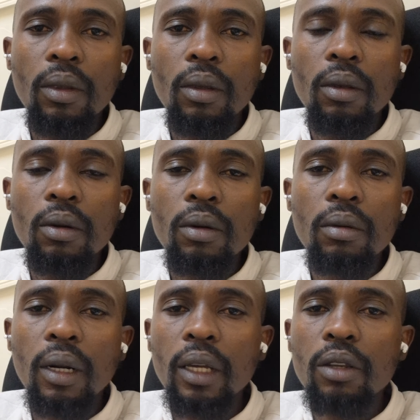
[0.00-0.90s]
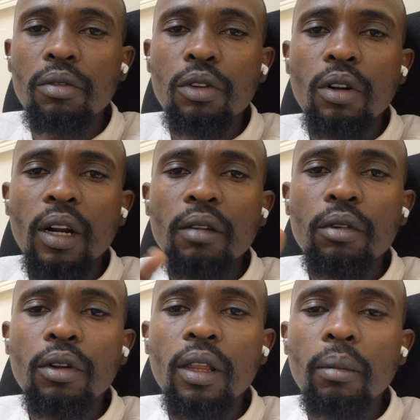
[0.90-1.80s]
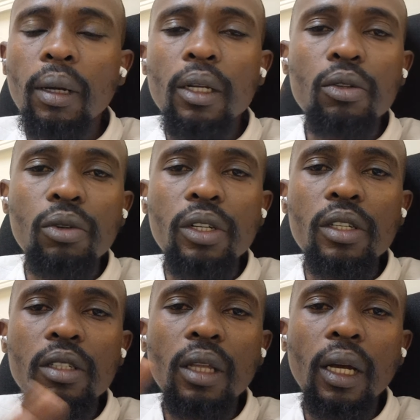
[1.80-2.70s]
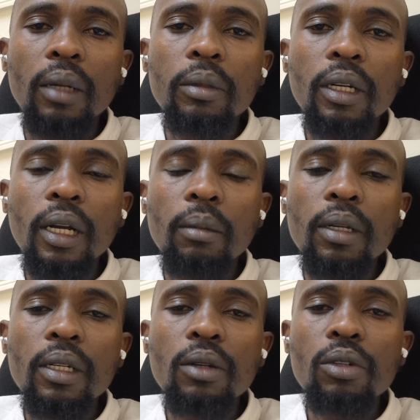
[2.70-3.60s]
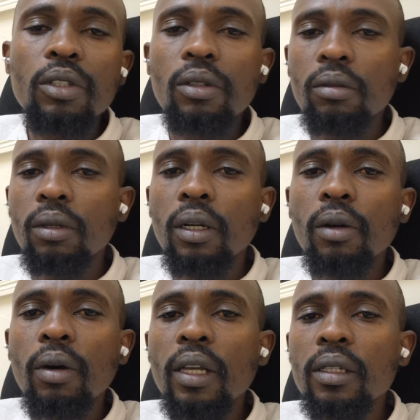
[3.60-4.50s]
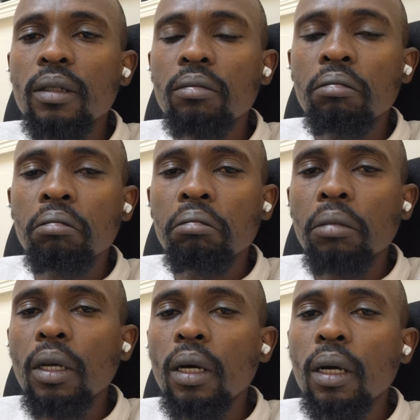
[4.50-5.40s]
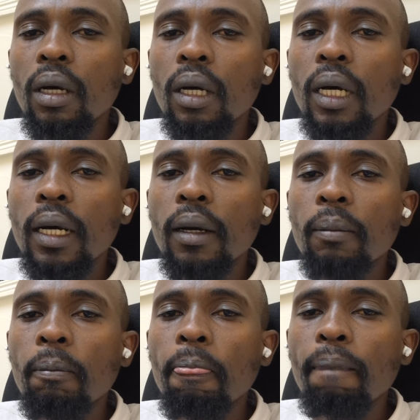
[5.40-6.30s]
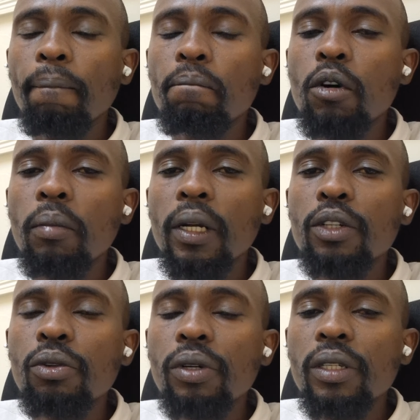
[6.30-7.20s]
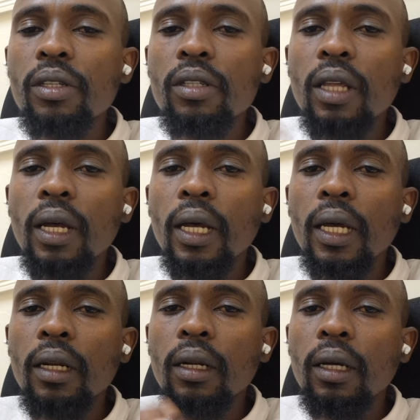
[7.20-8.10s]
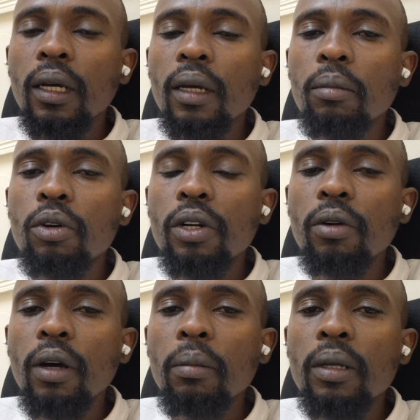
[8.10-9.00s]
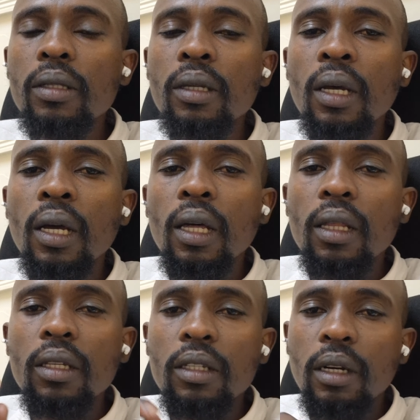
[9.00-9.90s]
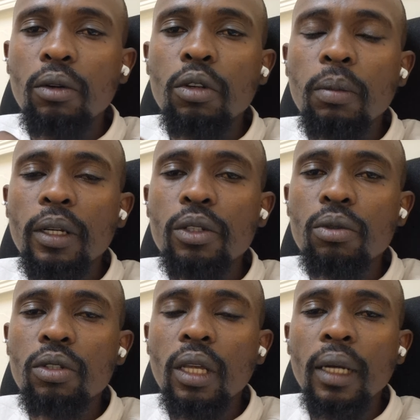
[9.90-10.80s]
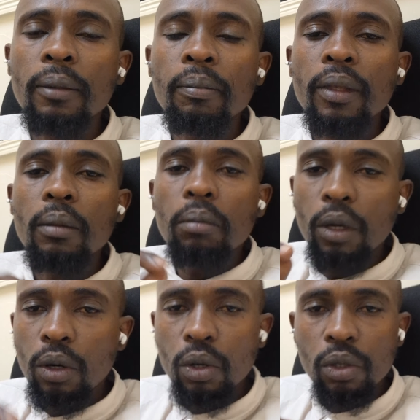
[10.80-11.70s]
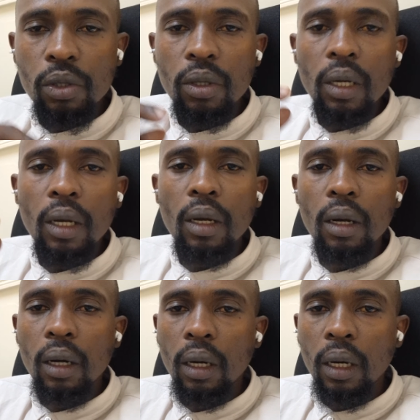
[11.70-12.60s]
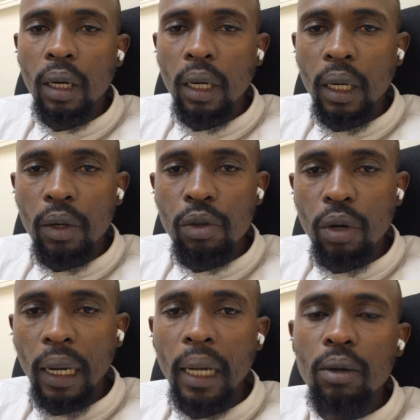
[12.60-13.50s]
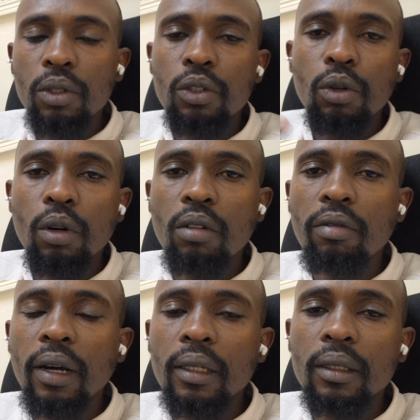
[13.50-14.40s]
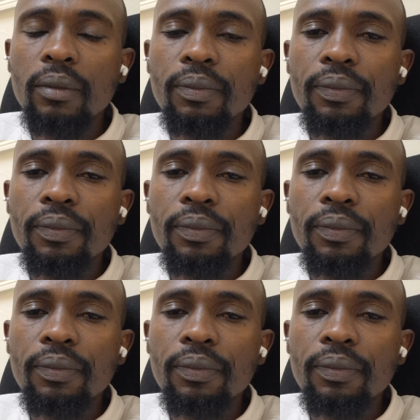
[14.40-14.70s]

Like if you don't have all the money to register a limited liability, which requires more money to register and more requirements, this is a good place to start, because you're allowed to convert